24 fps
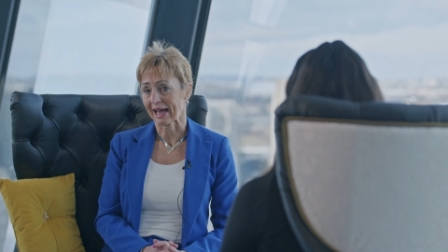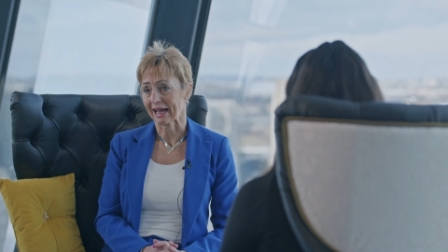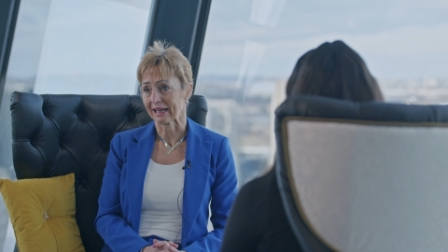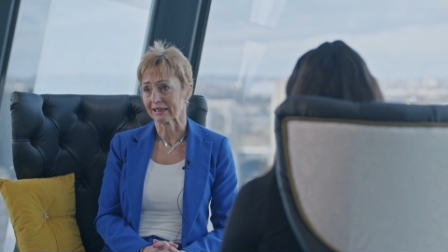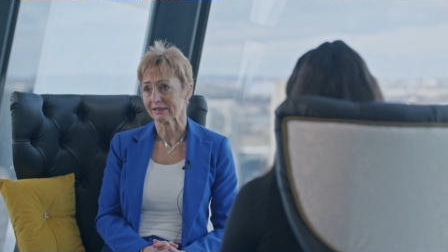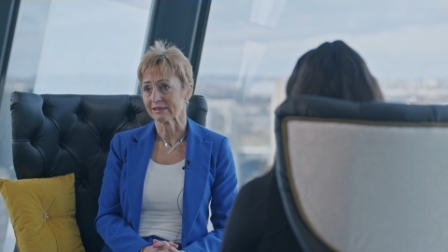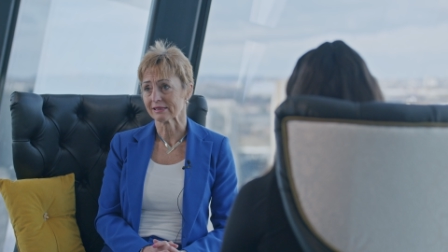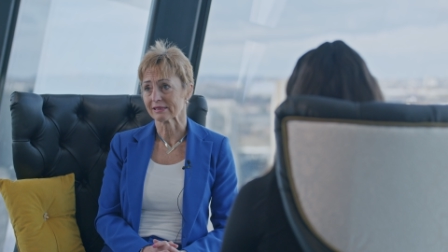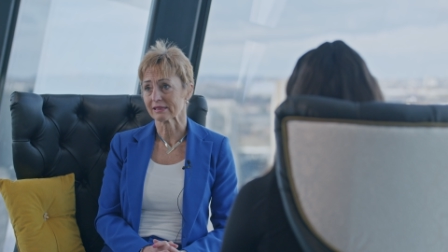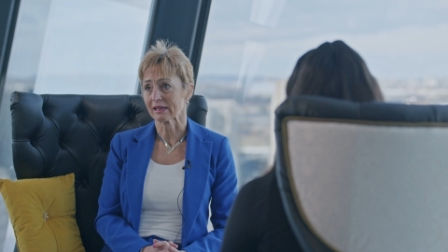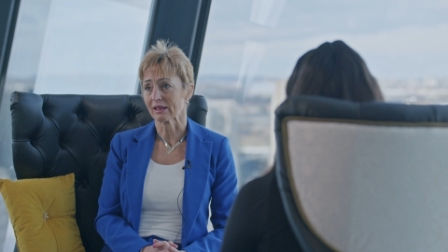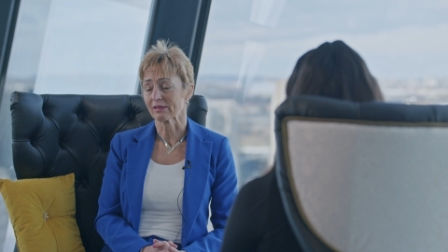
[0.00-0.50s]

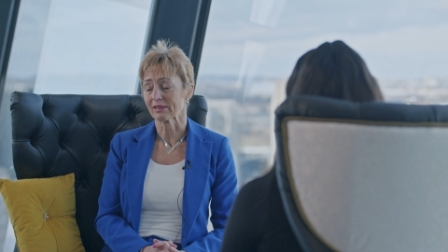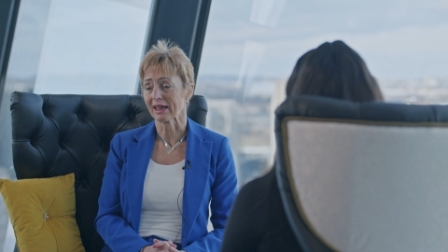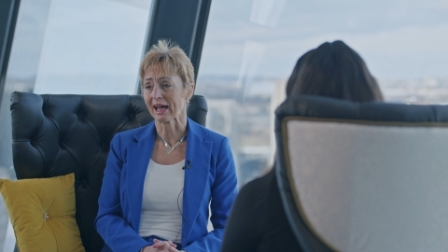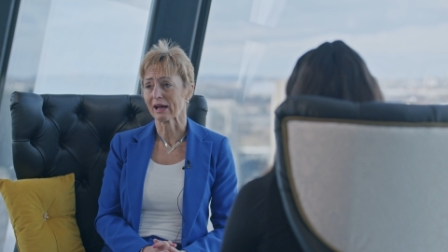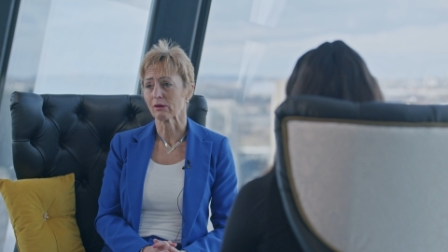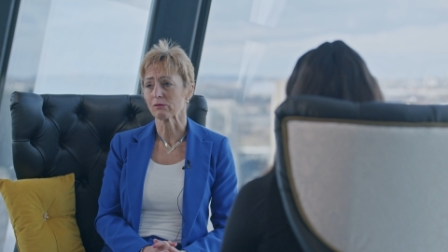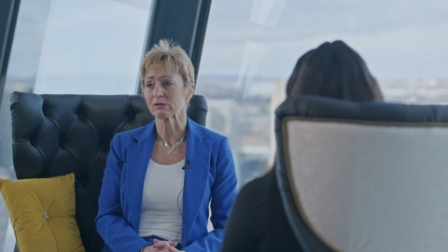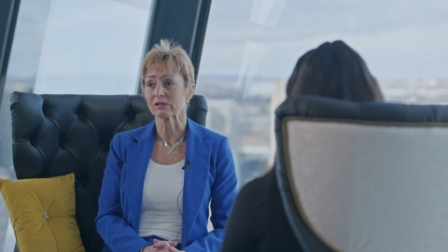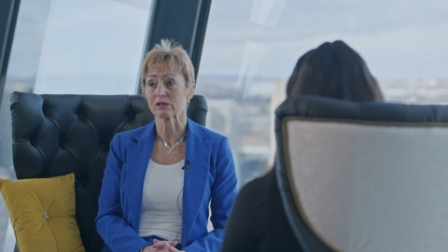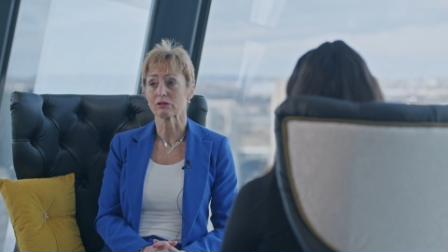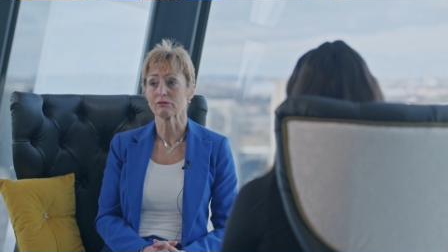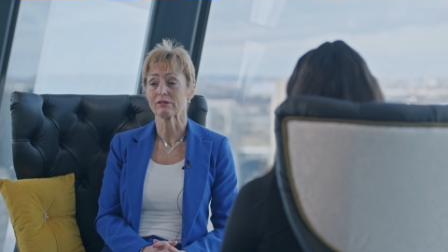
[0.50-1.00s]
And
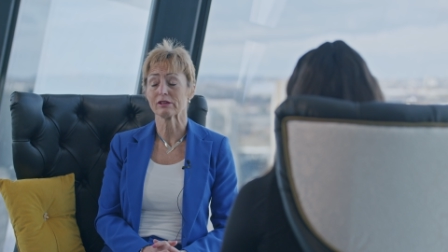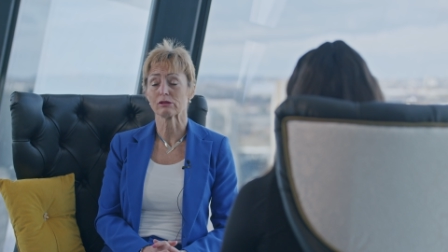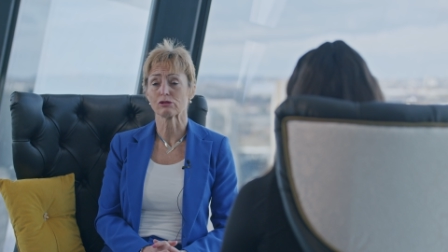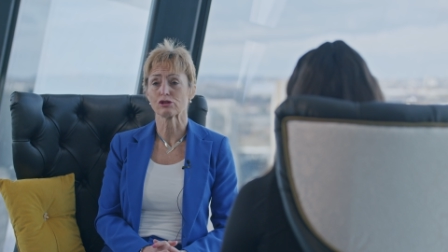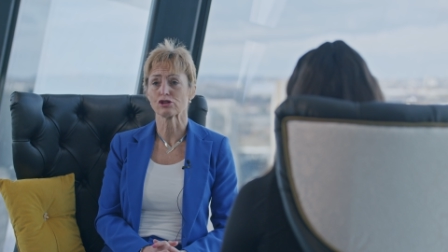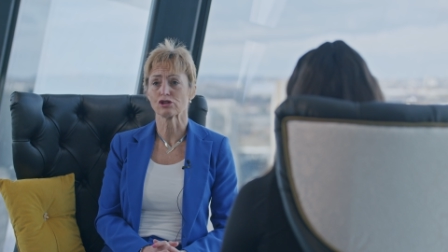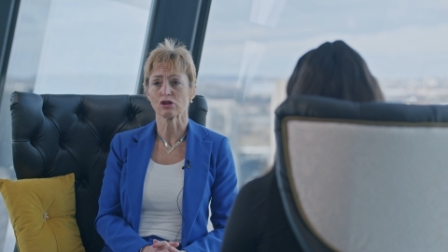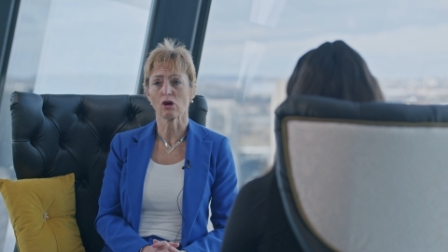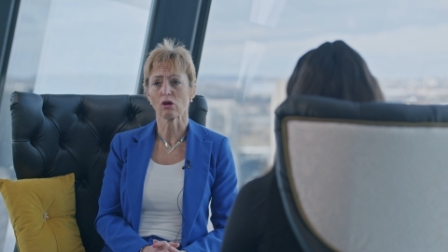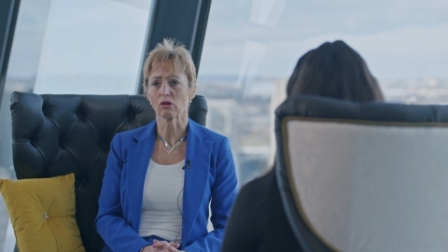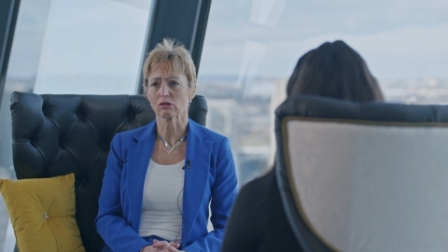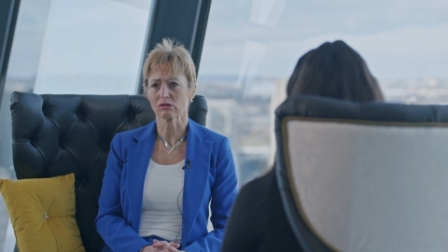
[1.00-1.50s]
that was a real
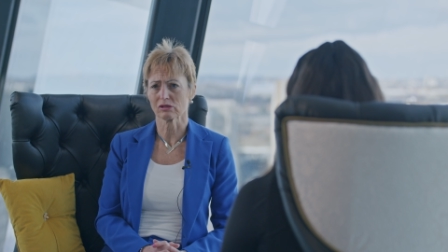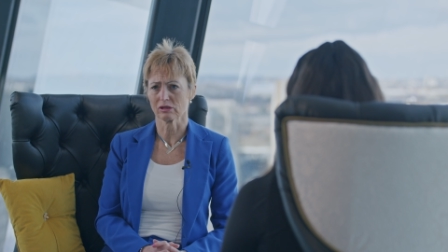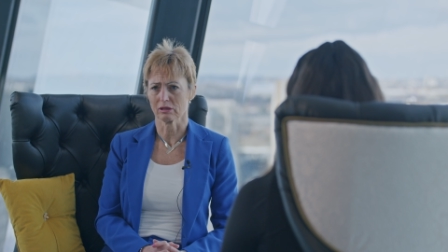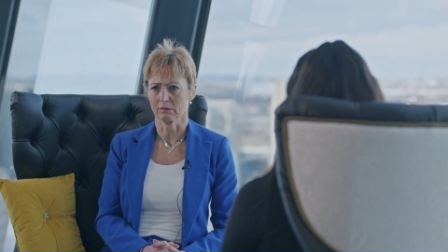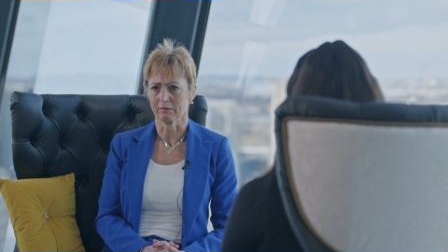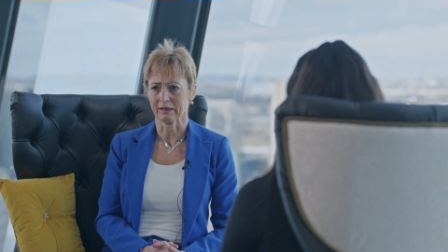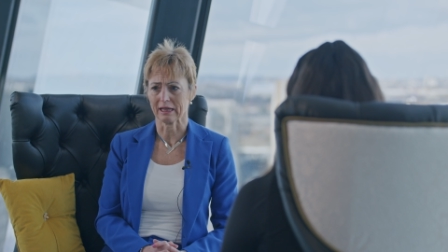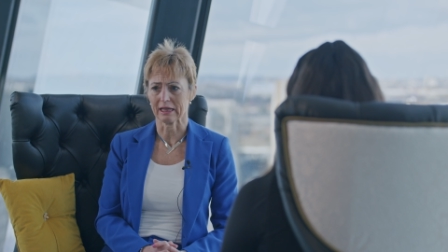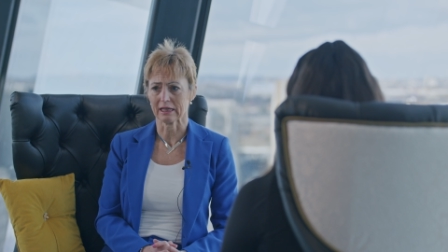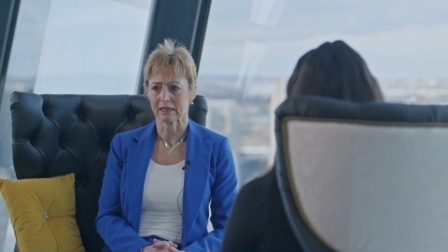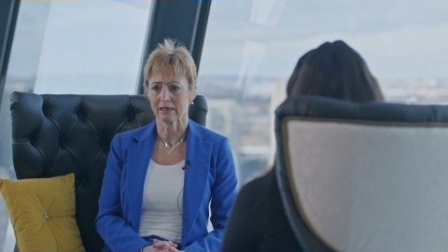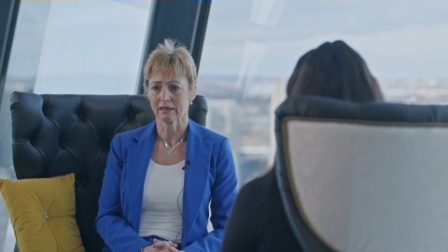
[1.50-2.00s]
shock to
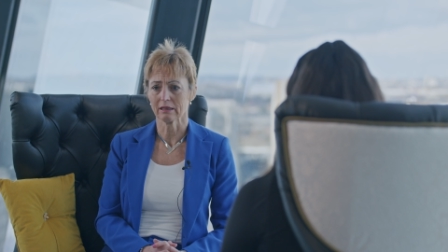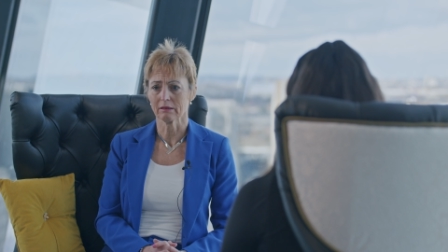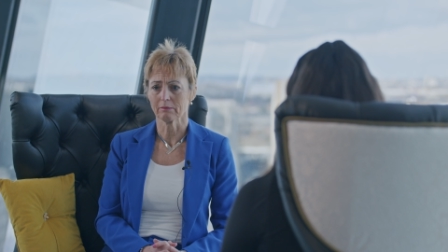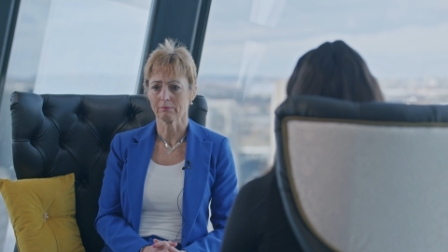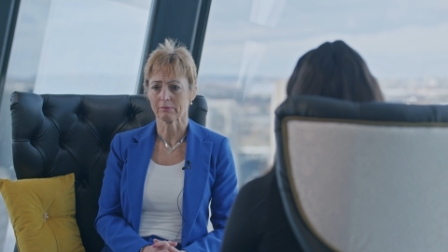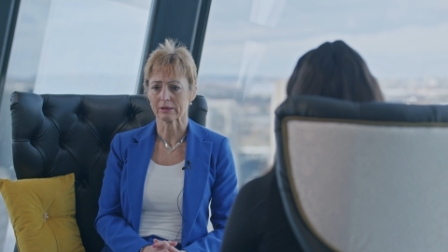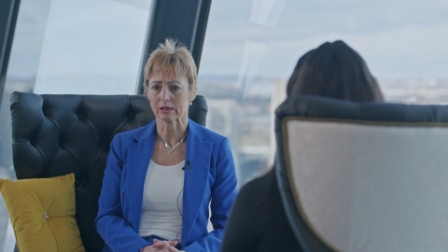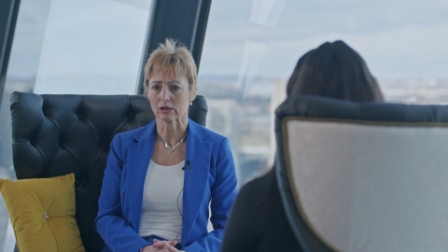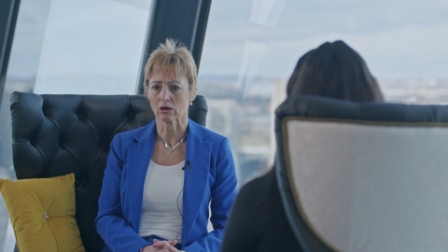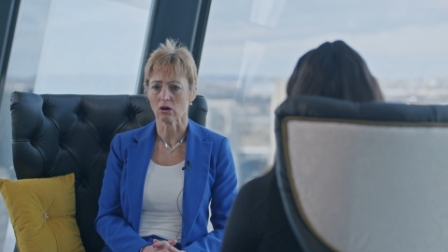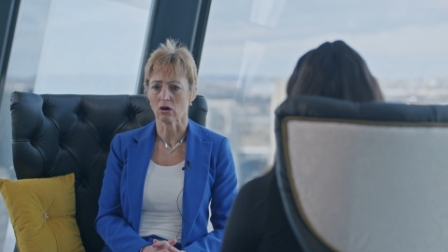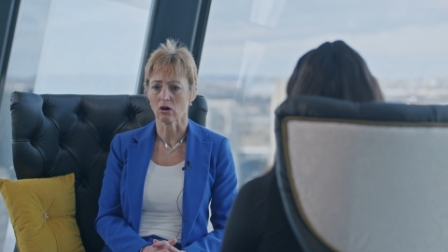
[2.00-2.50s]
me
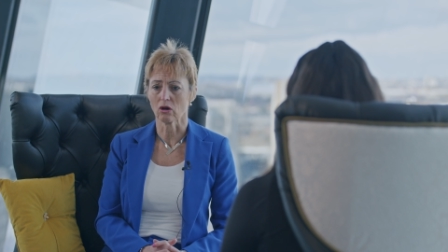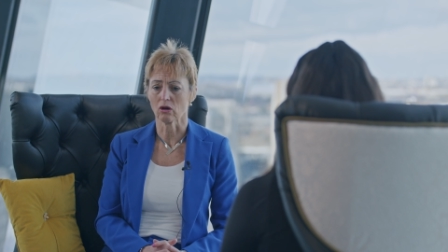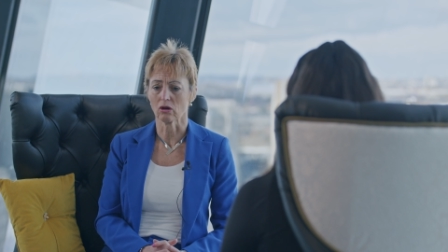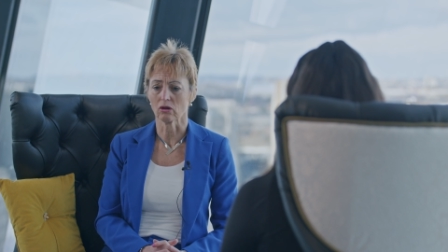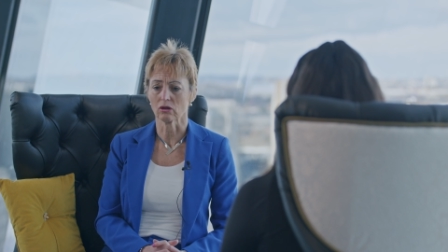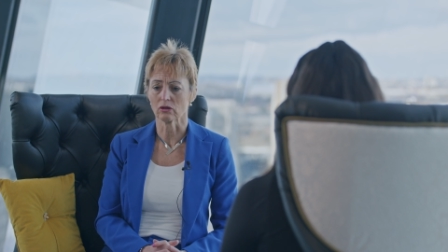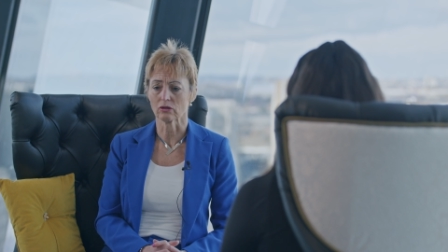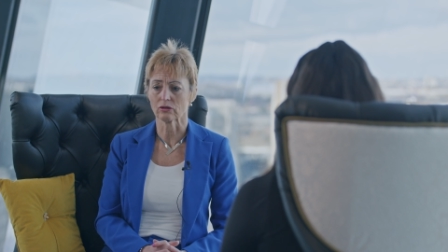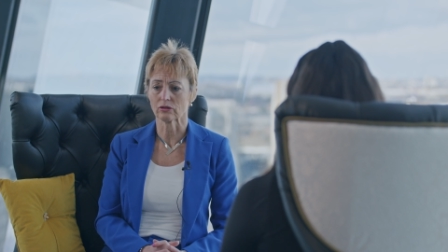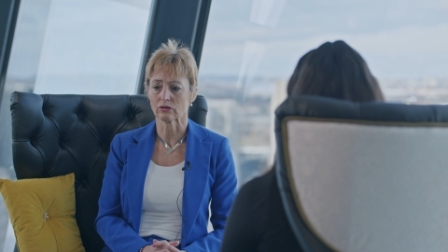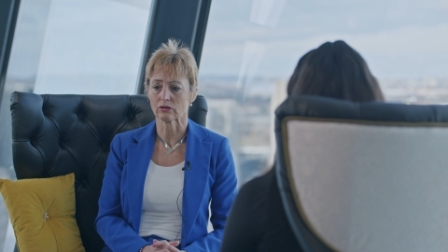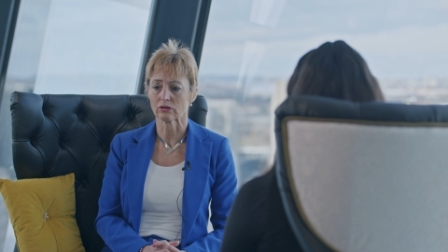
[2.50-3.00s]

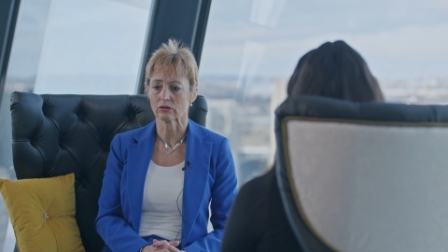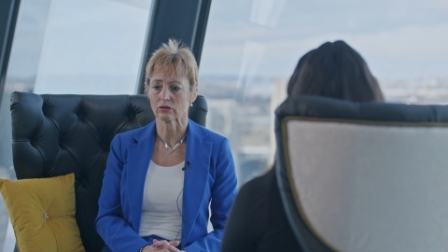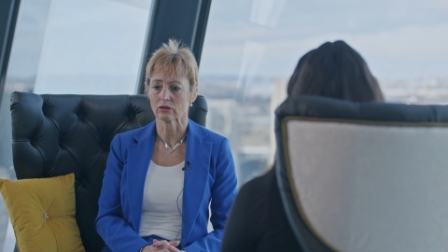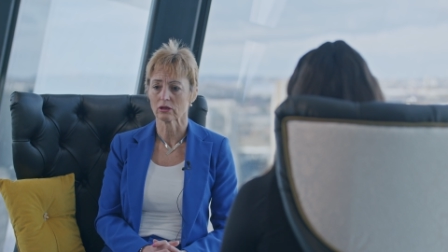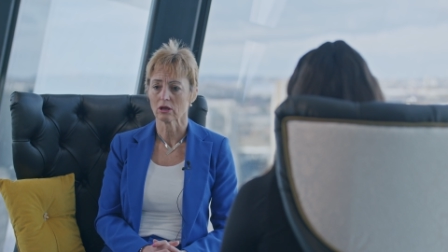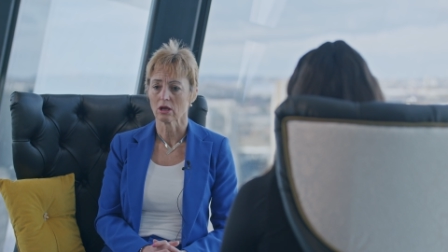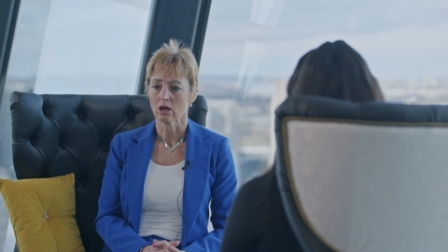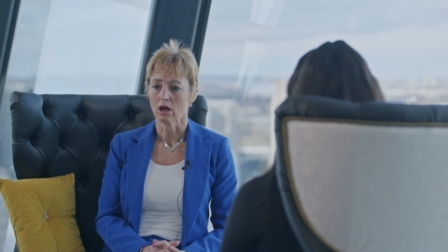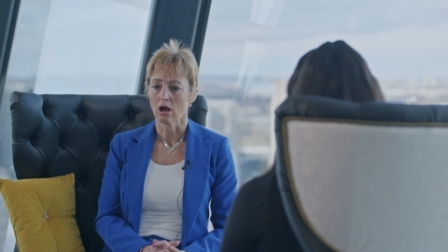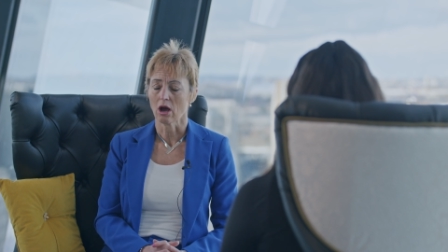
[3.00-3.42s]
because